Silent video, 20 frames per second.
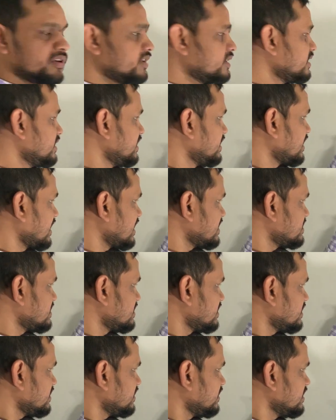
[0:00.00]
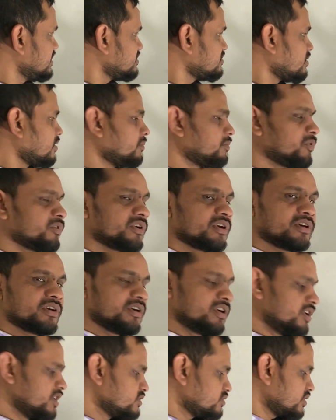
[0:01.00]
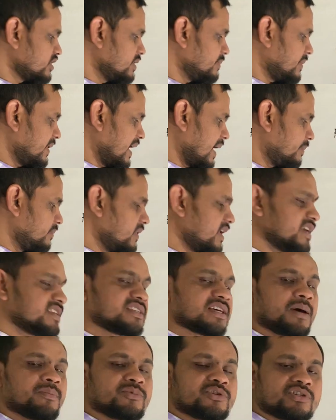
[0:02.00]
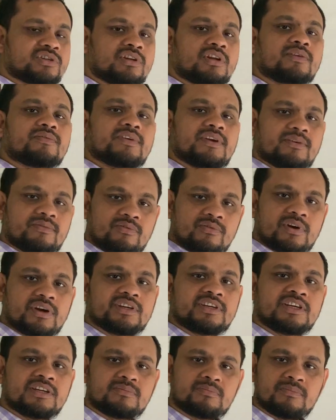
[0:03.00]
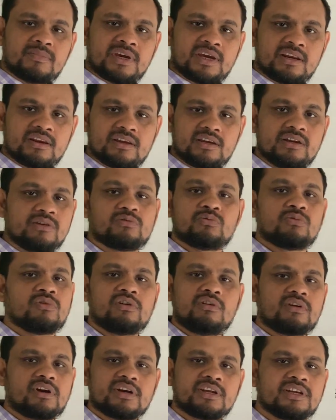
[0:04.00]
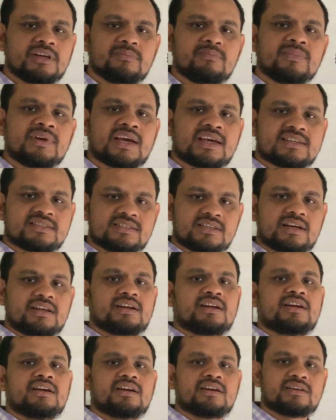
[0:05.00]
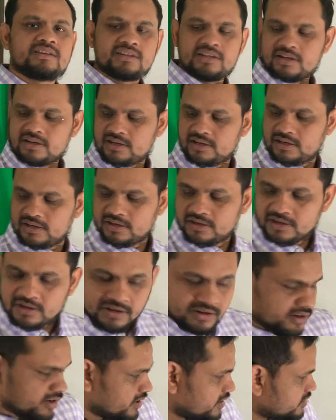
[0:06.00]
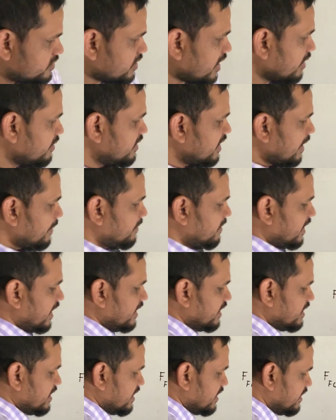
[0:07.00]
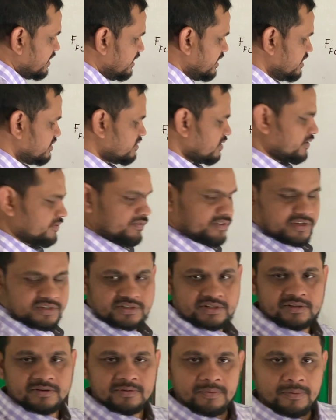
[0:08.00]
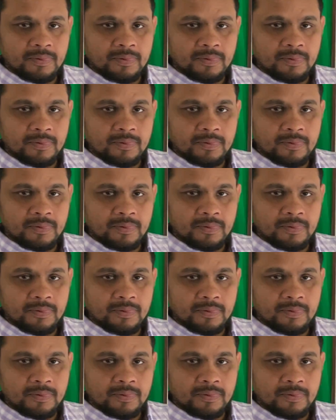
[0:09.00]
It has this component. So if I apply summation of fy, it will not give me answer directly. So I will apply this one first.